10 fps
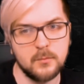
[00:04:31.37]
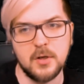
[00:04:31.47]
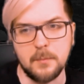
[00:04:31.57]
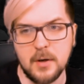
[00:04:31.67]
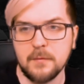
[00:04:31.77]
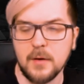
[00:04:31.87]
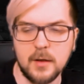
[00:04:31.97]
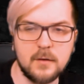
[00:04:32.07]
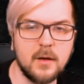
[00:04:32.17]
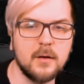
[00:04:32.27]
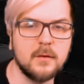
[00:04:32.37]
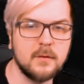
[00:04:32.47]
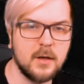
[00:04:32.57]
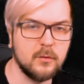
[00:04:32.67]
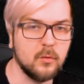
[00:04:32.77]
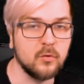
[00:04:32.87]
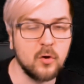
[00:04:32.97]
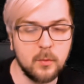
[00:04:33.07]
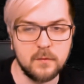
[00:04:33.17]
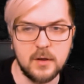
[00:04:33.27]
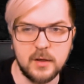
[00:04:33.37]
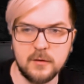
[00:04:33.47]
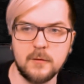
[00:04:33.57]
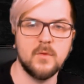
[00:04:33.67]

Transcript: Really perfect, and then on top of that,